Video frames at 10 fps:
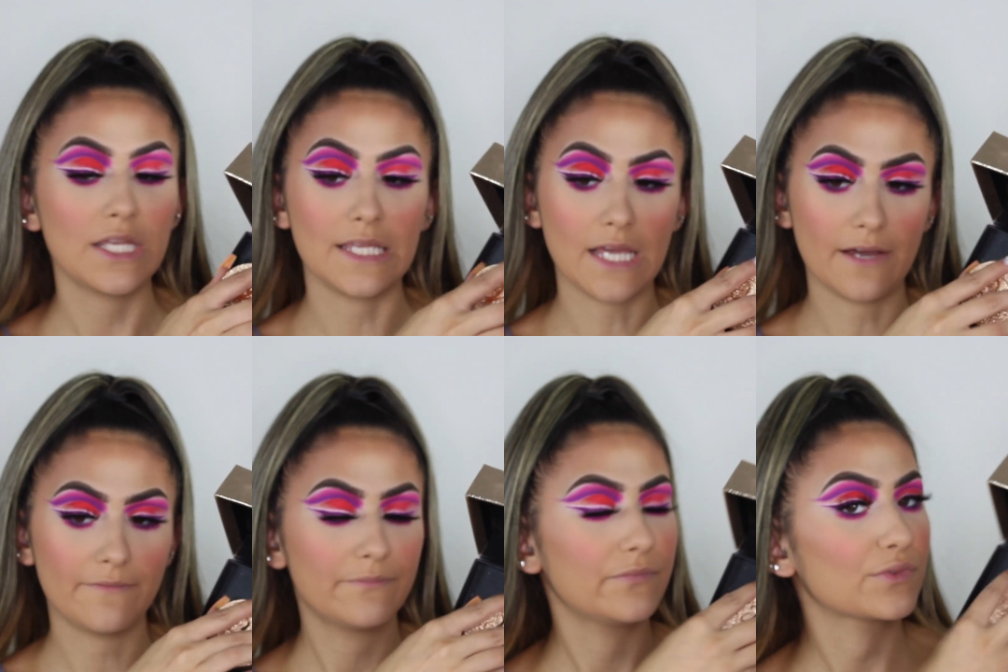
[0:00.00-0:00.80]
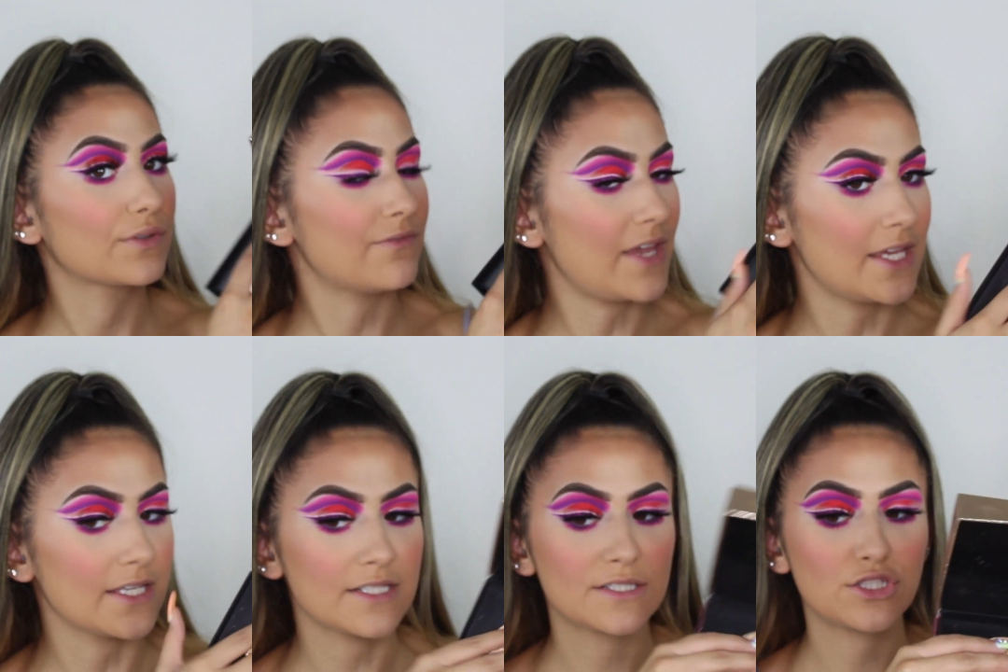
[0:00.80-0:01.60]
Yeah,
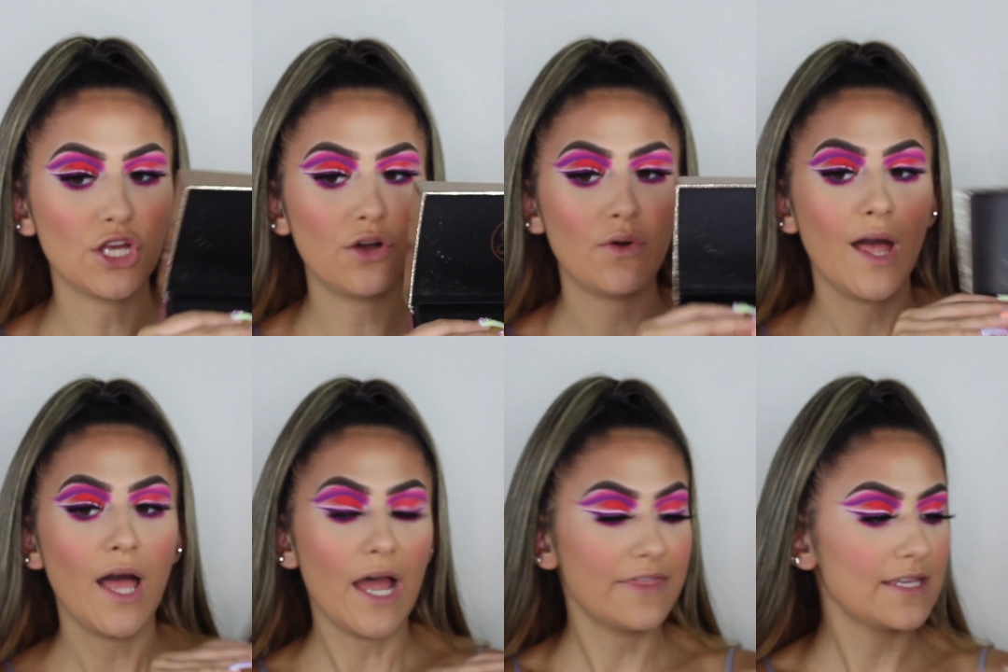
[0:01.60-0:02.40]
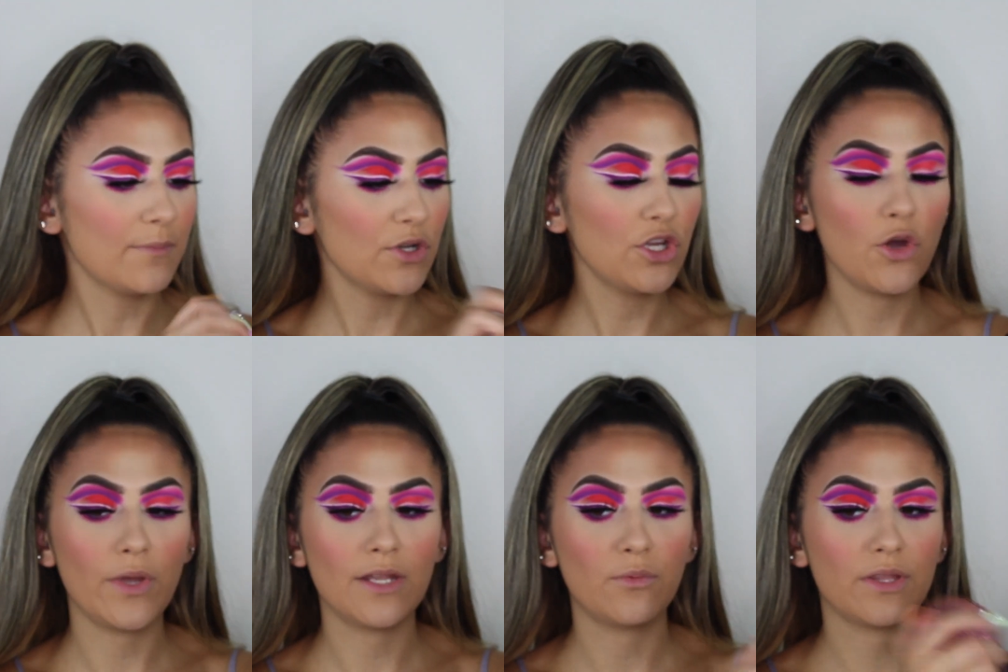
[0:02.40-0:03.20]
Vegas. So I think I'm gonna go
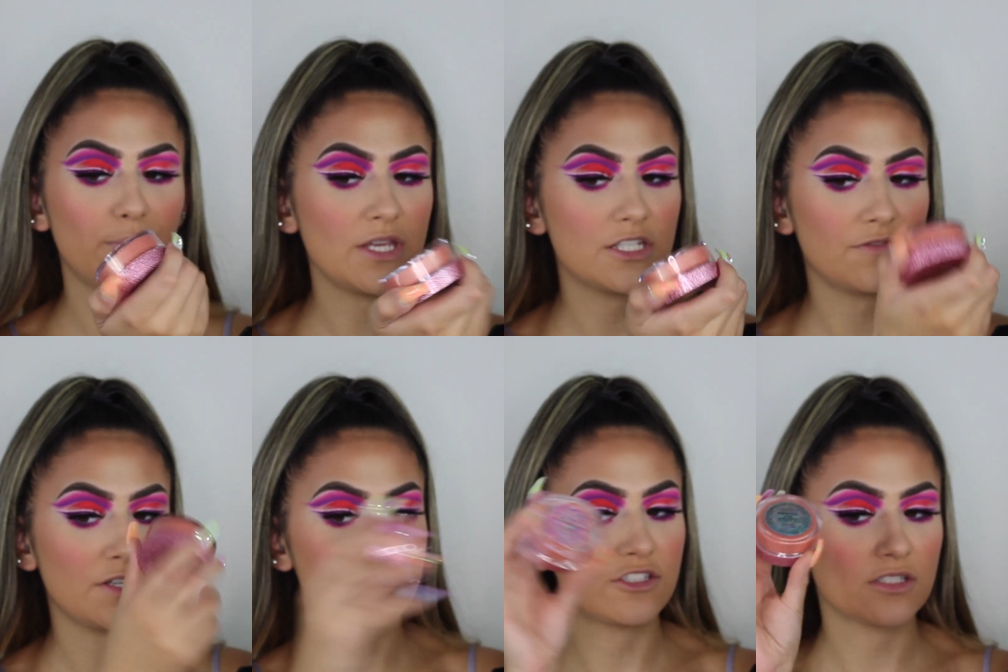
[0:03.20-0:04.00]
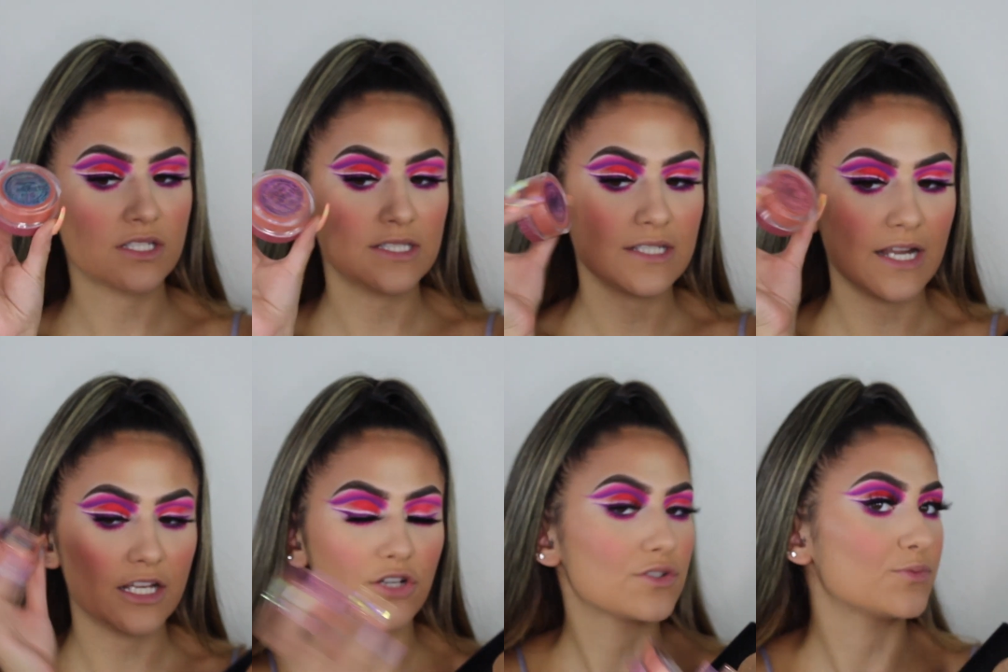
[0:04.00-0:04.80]
in with Peach Fizz just because it
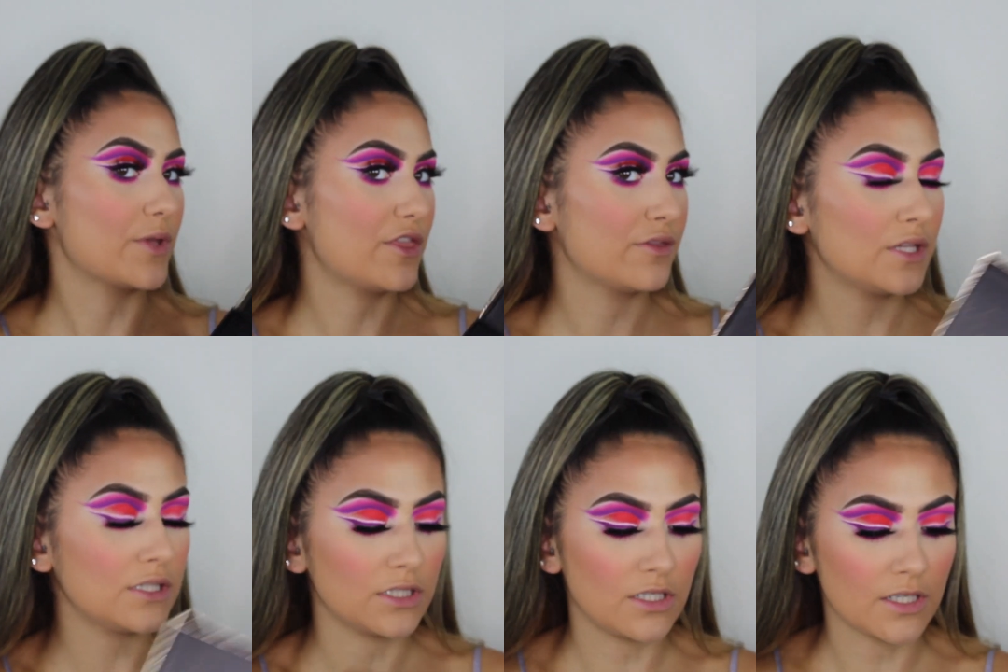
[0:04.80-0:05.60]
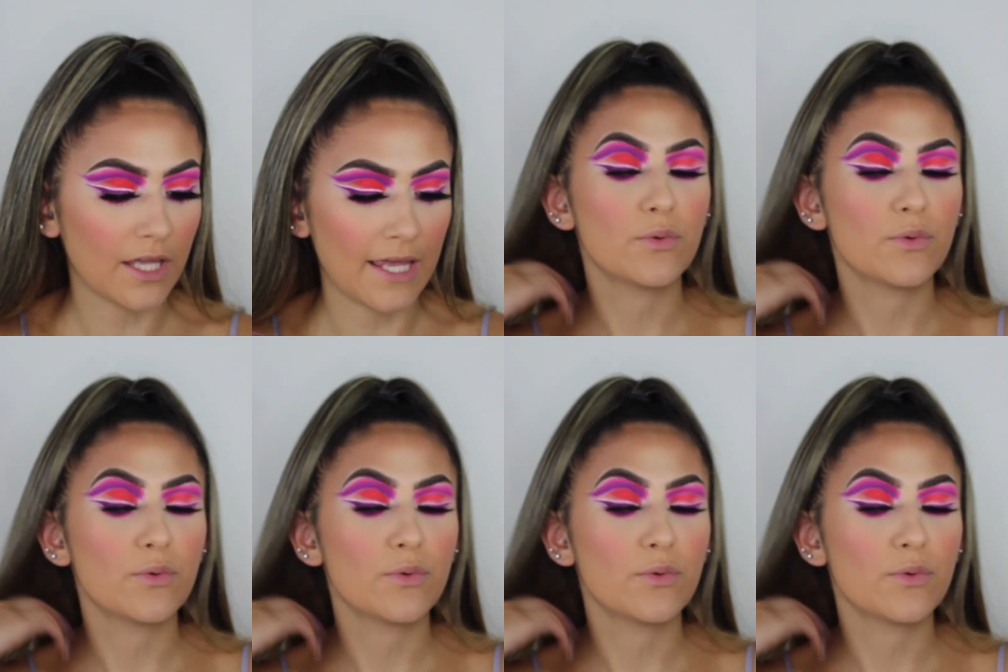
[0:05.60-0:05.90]
kind of goes with the look.